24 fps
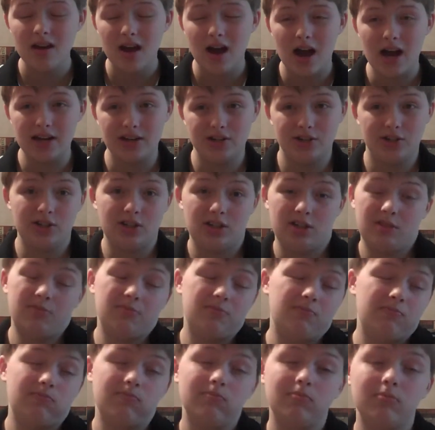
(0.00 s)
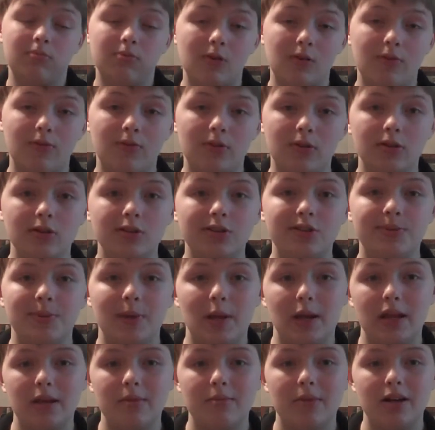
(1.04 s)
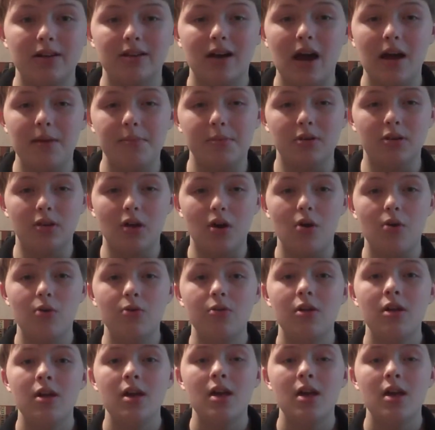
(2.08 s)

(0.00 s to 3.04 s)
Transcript: I just preferred spending my time alone.